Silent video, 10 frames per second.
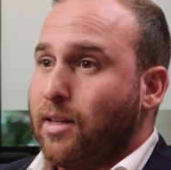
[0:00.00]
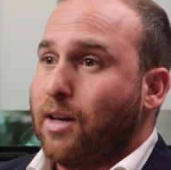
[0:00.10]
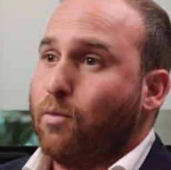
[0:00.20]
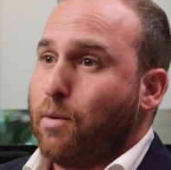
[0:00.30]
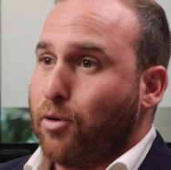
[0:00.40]

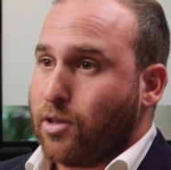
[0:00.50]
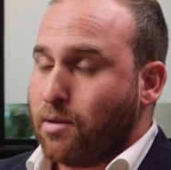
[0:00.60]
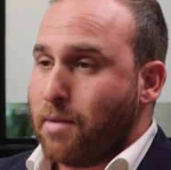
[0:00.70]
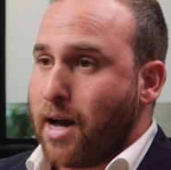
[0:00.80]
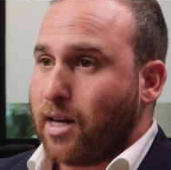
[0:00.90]
Then we put
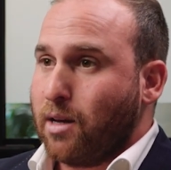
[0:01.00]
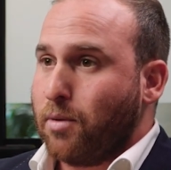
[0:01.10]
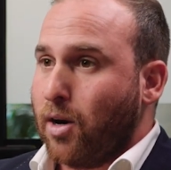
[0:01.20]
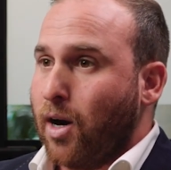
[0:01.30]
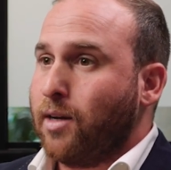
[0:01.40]
some marketing
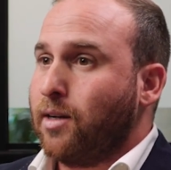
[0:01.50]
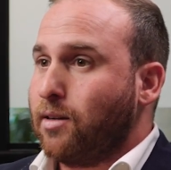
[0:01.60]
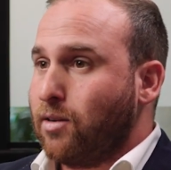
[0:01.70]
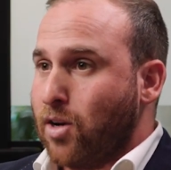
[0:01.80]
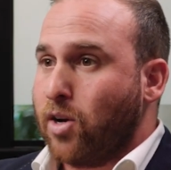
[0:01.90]
behind
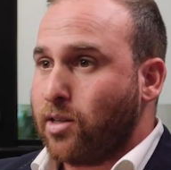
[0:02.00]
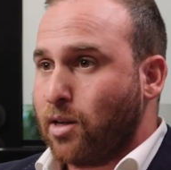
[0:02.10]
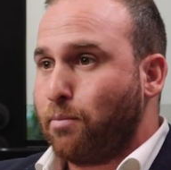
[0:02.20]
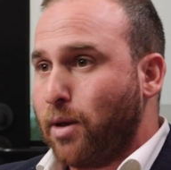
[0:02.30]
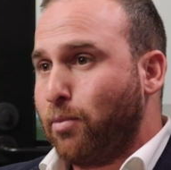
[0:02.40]
it, noticed
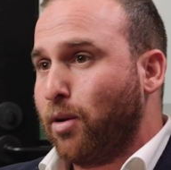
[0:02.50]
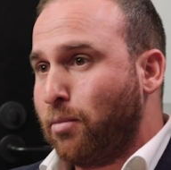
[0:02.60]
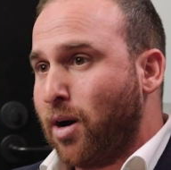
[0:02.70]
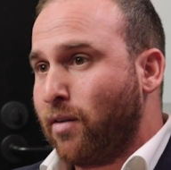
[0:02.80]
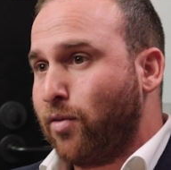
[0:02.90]
that people
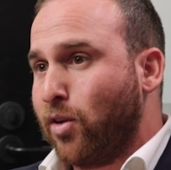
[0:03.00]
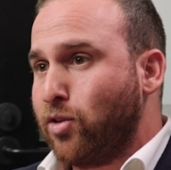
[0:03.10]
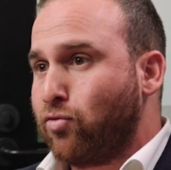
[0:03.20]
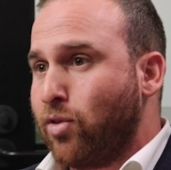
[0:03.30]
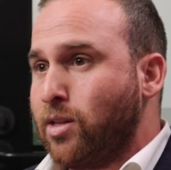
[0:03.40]
buy for
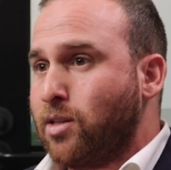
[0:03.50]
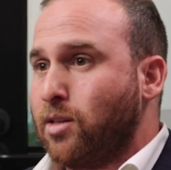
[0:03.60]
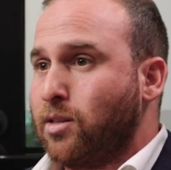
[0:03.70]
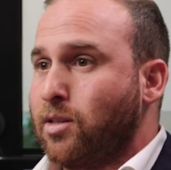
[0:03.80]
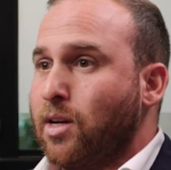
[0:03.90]
those
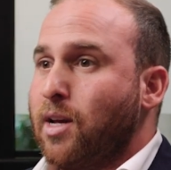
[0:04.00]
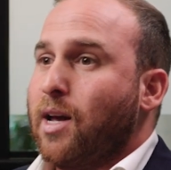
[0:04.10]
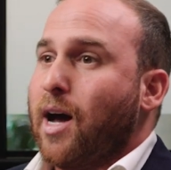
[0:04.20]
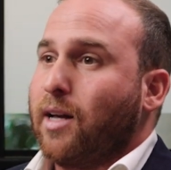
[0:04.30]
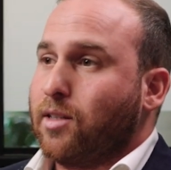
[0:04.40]
reasons,
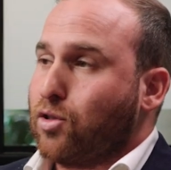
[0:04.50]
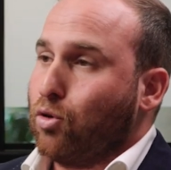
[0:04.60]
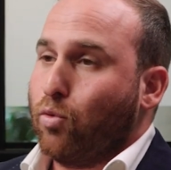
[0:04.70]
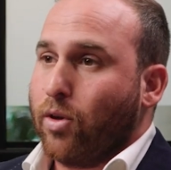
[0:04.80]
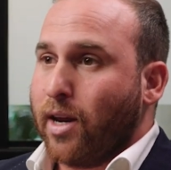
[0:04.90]

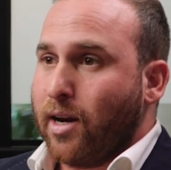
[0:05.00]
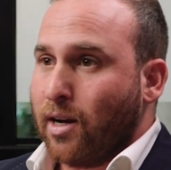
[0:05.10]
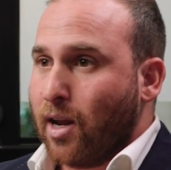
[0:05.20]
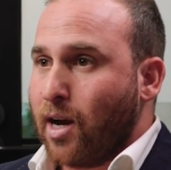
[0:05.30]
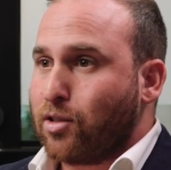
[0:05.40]
understood what they
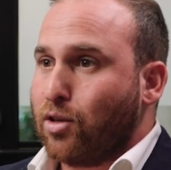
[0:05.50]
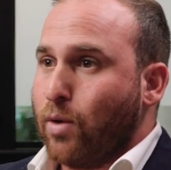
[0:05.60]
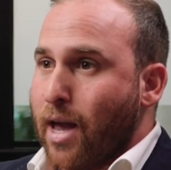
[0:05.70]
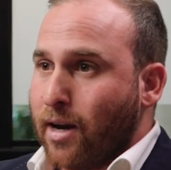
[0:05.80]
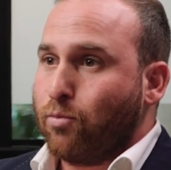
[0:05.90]
didn't like. So
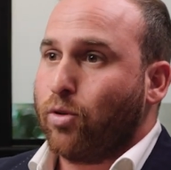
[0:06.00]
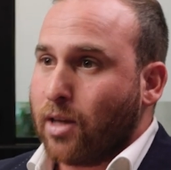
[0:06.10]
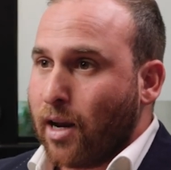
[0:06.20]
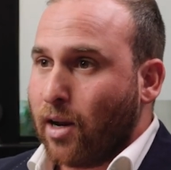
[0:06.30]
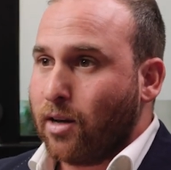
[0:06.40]
we added what
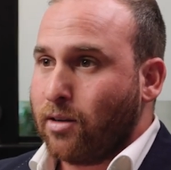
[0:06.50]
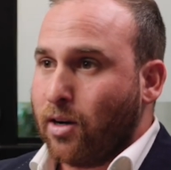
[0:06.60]
they like,